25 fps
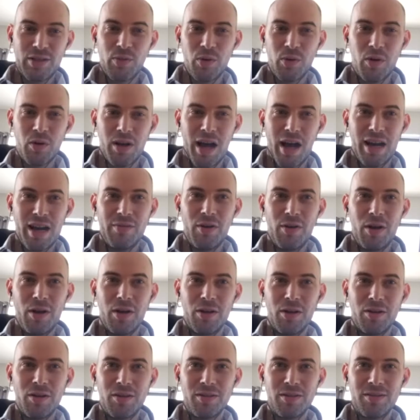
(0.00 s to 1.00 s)
where it kind of
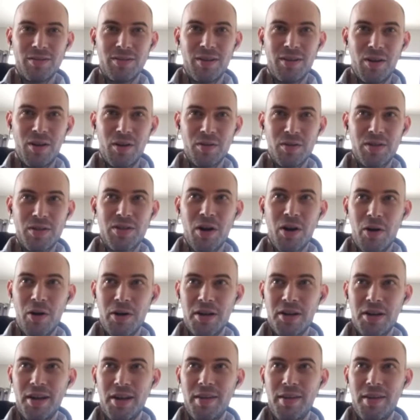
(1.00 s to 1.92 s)
all started.